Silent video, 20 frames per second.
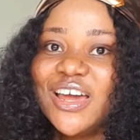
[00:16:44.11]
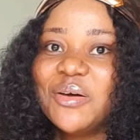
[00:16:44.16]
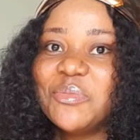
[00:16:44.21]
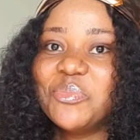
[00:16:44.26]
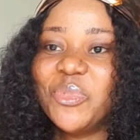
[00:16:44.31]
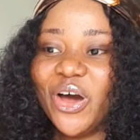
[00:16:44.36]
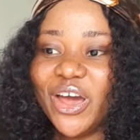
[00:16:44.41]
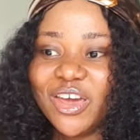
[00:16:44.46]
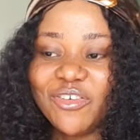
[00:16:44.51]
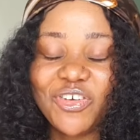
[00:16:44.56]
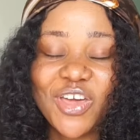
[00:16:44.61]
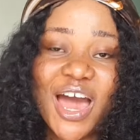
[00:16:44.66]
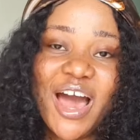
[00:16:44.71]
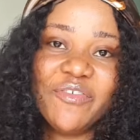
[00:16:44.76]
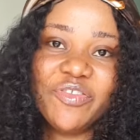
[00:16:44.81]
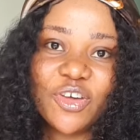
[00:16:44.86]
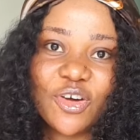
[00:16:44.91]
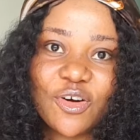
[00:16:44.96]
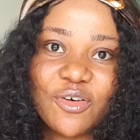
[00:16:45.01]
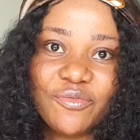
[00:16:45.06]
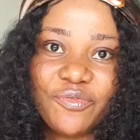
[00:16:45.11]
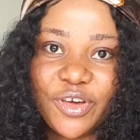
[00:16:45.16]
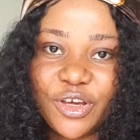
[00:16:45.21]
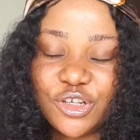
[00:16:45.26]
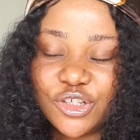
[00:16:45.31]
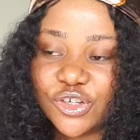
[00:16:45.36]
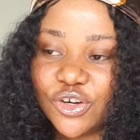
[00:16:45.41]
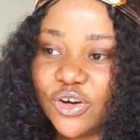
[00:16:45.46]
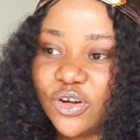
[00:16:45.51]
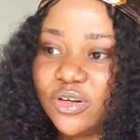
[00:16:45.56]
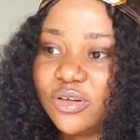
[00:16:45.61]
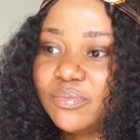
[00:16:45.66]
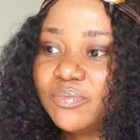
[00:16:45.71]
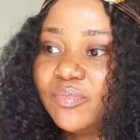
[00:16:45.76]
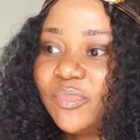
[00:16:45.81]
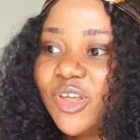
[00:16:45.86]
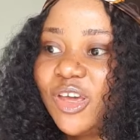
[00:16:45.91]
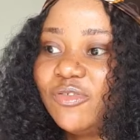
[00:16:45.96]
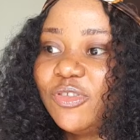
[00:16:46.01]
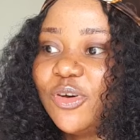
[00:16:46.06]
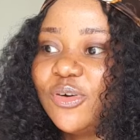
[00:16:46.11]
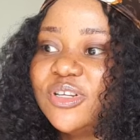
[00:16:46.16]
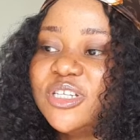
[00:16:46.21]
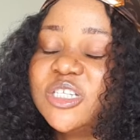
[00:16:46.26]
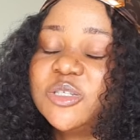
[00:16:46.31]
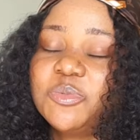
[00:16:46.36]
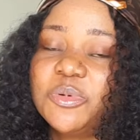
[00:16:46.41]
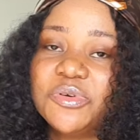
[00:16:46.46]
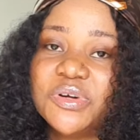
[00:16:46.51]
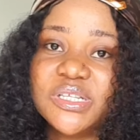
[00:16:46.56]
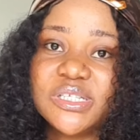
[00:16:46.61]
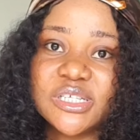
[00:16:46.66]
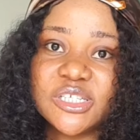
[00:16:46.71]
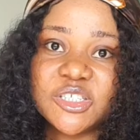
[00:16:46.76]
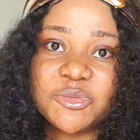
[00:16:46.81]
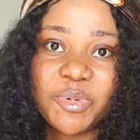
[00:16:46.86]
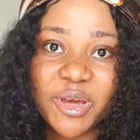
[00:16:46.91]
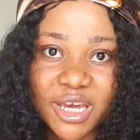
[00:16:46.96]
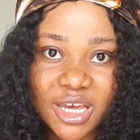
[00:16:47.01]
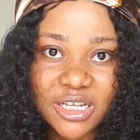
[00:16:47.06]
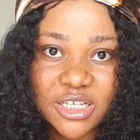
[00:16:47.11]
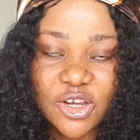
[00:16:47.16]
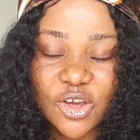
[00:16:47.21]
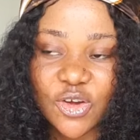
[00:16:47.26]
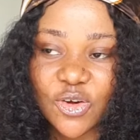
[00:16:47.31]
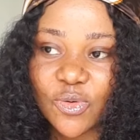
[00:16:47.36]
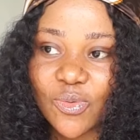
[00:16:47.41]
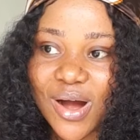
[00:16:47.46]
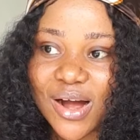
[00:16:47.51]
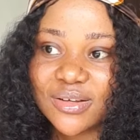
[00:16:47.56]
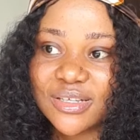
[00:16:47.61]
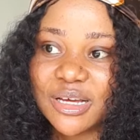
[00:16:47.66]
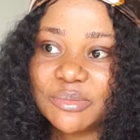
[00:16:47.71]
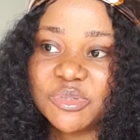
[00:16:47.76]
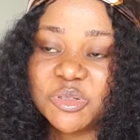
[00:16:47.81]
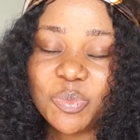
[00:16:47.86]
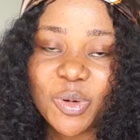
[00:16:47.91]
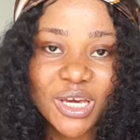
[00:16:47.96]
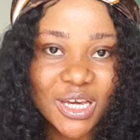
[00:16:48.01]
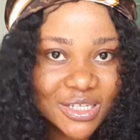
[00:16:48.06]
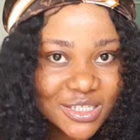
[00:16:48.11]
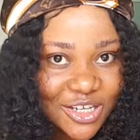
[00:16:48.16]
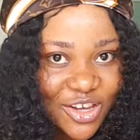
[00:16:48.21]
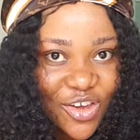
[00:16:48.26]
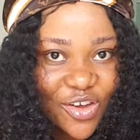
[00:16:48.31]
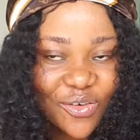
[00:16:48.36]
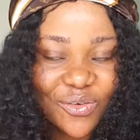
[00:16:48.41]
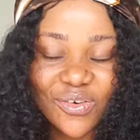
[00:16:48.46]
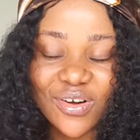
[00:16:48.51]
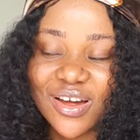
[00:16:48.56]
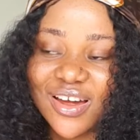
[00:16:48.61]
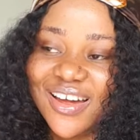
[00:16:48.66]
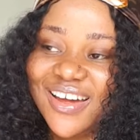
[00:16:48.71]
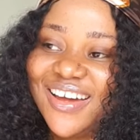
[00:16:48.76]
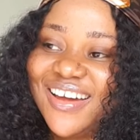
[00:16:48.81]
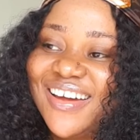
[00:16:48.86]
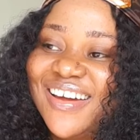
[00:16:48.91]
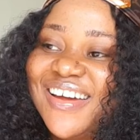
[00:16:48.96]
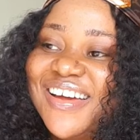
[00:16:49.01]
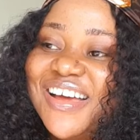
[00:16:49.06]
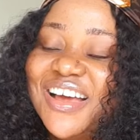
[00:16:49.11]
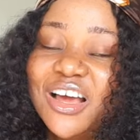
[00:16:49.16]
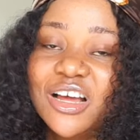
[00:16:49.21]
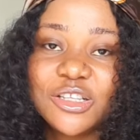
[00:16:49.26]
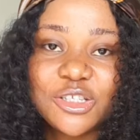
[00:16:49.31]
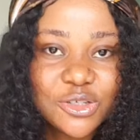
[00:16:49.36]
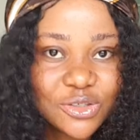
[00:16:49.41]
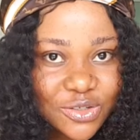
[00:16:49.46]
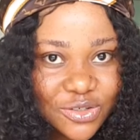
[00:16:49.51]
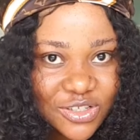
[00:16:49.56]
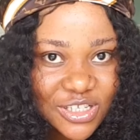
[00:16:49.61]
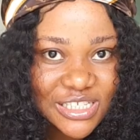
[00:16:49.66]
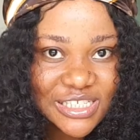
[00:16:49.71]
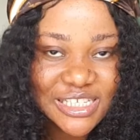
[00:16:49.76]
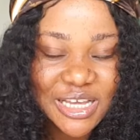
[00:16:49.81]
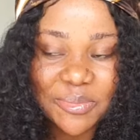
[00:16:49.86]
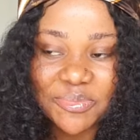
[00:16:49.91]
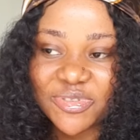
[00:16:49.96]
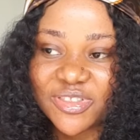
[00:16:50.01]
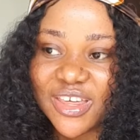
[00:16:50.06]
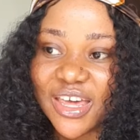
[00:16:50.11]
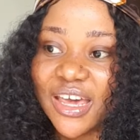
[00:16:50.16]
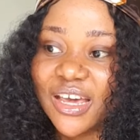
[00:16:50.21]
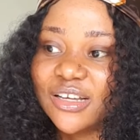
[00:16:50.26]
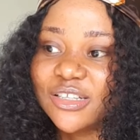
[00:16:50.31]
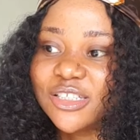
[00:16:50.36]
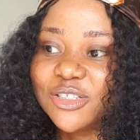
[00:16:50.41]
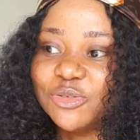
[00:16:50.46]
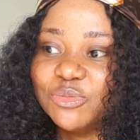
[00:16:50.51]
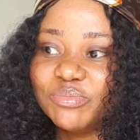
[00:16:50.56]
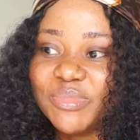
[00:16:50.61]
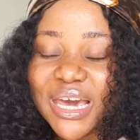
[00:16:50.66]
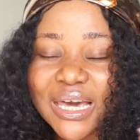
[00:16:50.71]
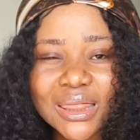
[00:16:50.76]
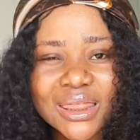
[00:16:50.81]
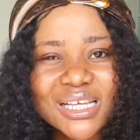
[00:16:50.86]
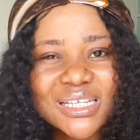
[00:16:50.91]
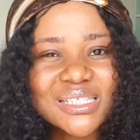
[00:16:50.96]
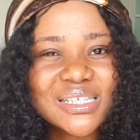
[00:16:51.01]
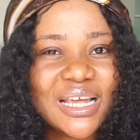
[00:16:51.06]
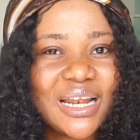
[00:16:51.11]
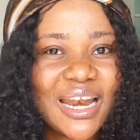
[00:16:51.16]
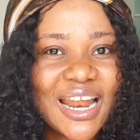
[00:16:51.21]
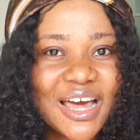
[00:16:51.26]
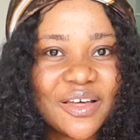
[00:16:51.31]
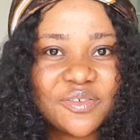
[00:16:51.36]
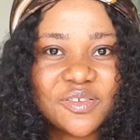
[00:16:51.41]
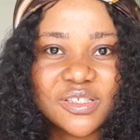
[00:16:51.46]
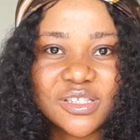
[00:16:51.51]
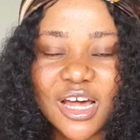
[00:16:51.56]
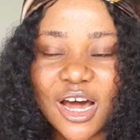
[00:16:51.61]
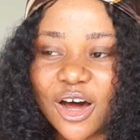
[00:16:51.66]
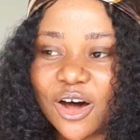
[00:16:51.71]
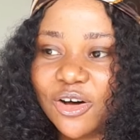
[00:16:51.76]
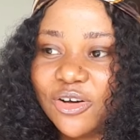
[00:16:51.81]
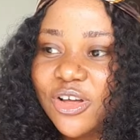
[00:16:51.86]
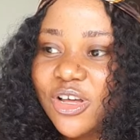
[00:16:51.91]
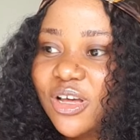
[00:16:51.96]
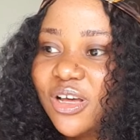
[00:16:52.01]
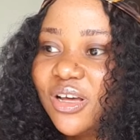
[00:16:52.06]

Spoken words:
But if you have the conviction, if the Holy Spirit is speaking to you whilst I'm speaking to you, to do the same thing, to make this a lifestyle.